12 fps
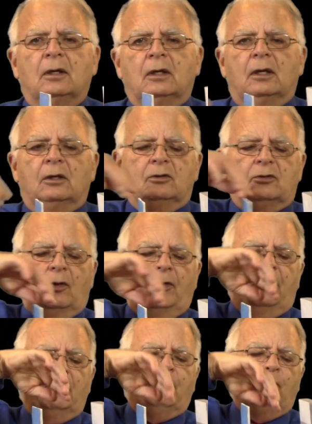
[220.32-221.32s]
So
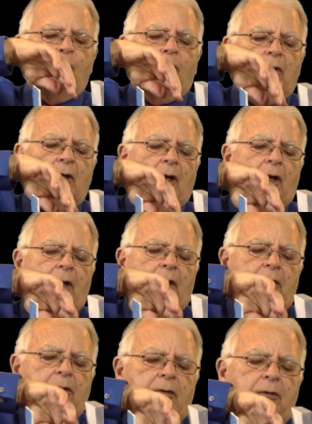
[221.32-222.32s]
therefore,
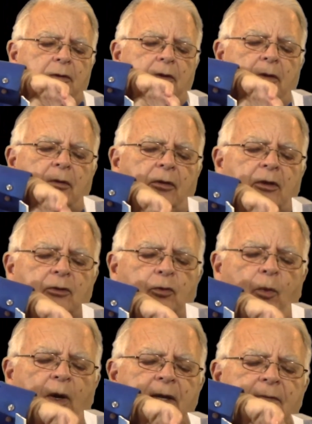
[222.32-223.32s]
these
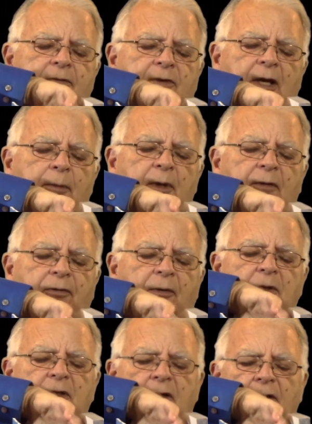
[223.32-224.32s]
waves coming from the
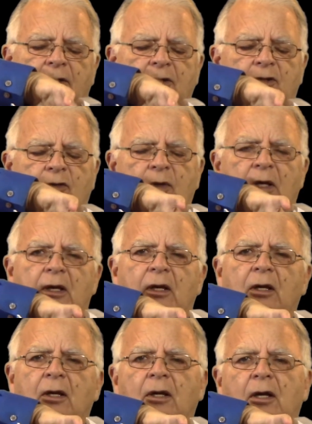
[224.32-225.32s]
target screen,
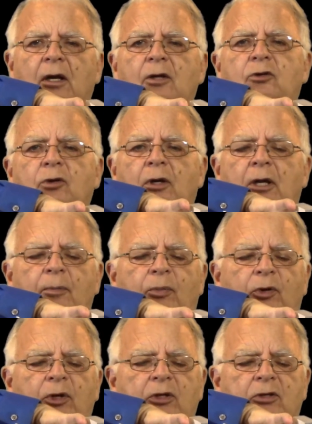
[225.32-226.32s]
adjoining
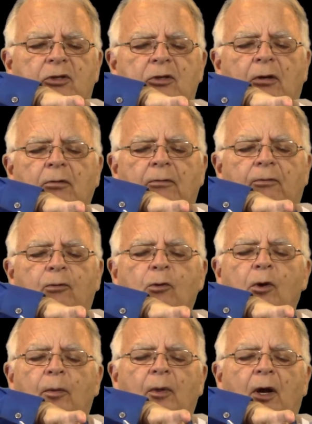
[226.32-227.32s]
points don't
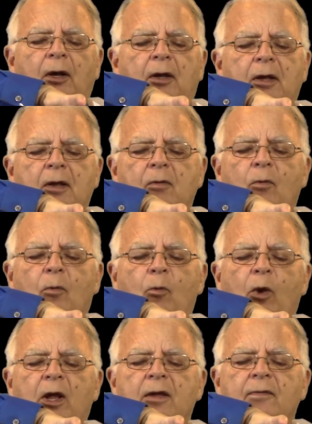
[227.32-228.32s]
form a
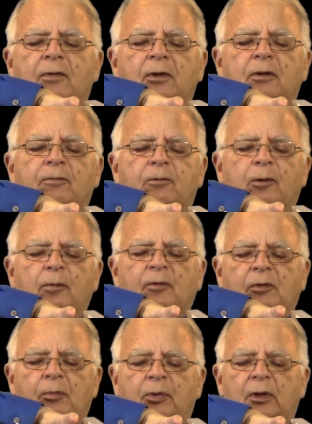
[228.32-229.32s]
wave in the form of a
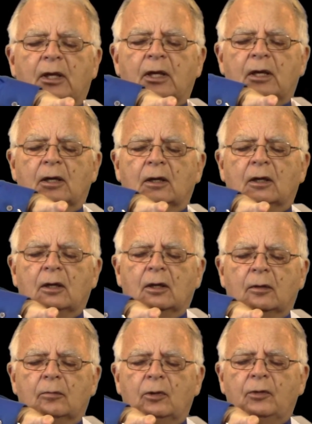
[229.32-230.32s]
plane
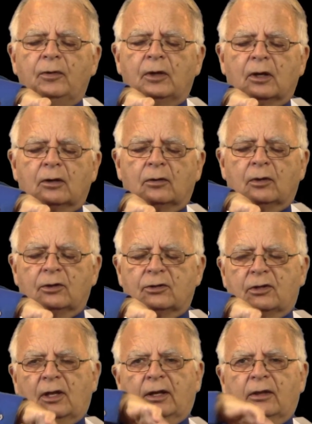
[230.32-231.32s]
moving across
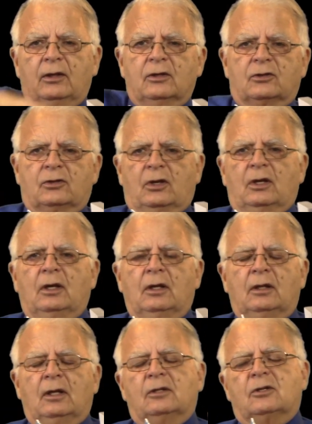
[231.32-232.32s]
like this.
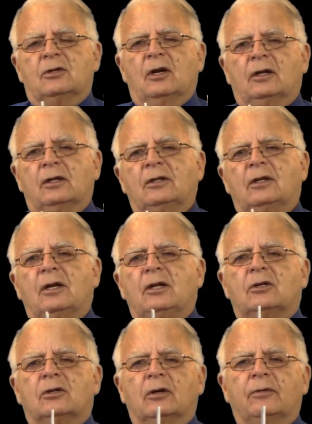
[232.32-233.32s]
That's not in the
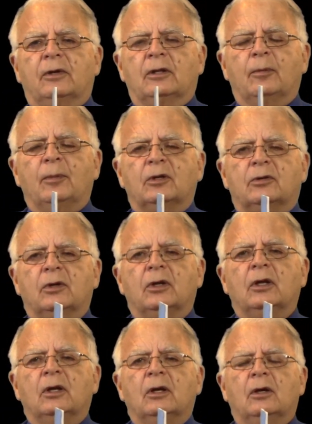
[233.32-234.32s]
nature of elementary
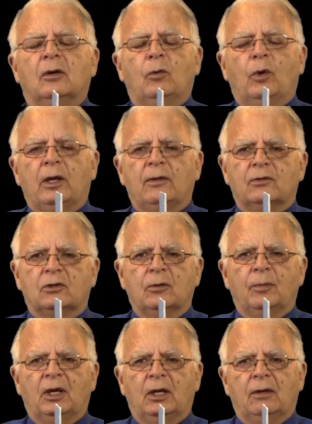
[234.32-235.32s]
waves to
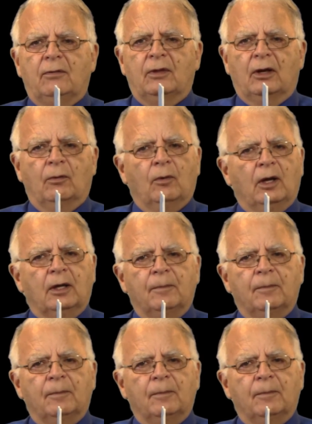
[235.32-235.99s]
behave that way.